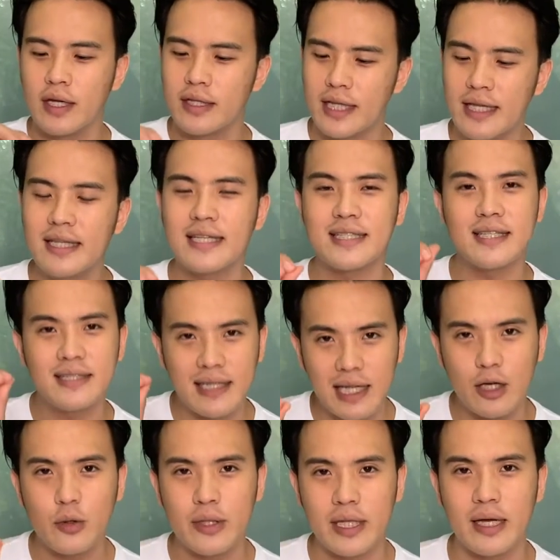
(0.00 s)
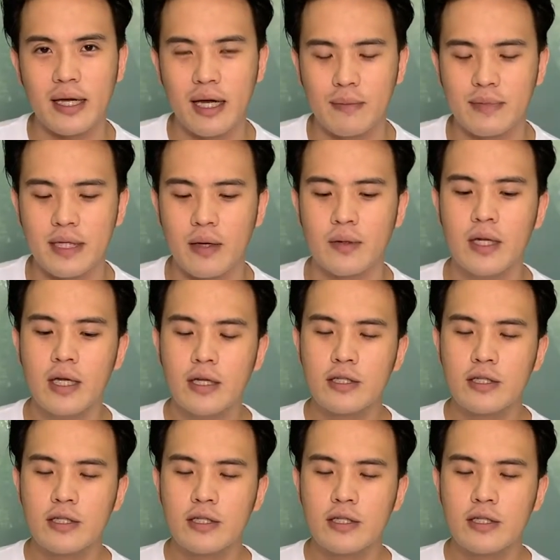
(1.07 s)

then there's this liquid that comes out.